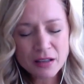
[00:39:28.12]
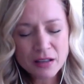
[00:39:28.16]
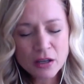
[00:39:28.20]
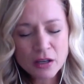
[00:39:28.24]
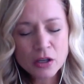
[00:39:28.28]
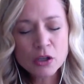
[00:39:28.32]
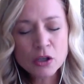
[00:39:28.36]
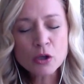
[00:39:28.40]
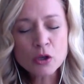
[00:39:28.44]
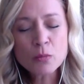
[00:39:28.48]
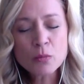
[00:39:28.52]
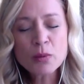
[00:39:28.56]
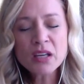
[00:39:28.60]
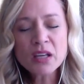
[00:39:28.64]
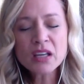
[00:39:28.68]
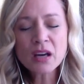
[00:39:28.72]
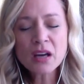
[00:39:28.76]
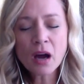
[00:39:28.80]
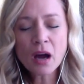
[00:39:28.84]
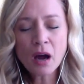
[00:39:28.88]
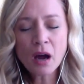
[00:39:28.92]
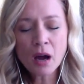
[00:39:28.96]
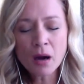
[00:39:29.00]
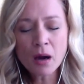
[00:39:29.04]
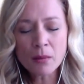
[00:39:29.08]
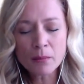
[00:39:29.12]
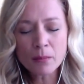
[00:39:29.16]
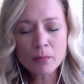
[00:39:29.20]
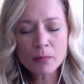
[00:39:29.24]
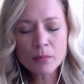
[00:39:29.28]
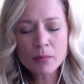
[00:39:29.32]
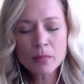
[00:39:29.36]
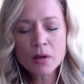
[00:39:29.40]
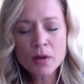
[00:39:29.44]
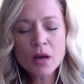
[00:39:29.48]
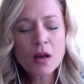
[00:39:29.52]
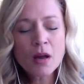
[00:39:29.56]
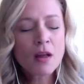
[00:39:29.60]
You
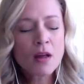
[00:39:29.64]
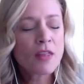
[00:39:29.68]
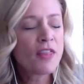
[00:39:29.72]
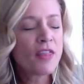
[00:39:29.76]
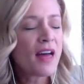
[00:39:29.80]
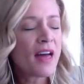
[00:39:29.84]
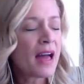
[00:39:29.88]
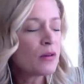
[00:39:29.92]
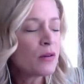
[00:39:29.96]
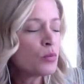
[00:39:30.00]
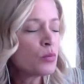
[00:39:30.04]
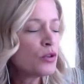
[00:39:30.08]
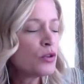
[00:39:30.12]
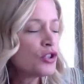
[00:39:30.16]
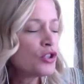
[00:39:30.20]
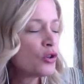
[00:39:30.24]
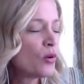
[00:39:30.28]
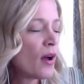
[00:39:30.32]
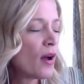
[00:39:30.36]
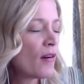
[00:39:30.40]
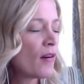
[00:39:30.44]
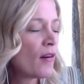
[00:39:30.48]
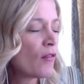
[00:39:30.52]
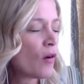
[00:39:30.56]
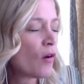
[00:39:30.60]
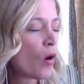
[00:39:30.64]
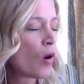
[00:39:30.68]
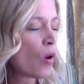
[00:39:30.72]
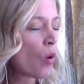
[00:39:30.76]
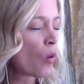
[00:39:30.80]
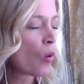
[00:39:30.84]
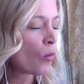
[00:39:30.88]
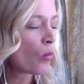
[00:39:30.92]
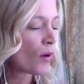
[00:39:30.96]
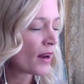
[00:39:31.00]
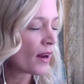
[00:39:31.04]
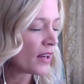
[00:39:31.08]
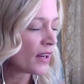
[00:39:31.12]
become that which you have
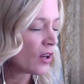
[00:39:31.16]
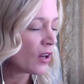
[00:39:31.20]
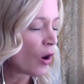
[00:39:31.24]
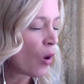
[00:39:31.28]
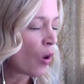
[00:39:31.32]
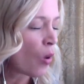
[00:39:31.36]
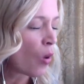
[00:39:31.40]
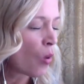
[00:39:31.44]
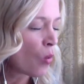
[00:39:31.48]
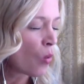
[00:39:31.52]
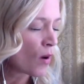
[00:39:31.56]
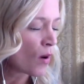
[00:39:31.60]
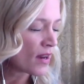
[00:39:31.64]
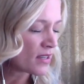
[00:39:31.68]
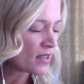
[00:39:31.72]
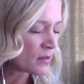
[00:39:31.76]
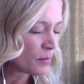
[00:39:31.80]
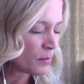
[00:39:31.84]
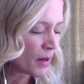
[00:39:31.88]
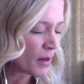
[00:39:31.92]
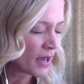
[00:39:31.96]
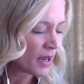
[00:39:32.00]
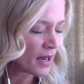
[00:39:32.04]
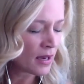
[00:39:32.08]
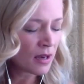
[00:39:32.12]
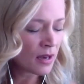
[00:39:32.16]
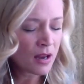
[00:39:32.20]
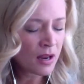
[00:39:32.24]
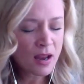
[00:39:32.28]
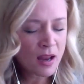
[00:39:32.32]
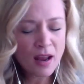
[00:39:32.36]
already always been,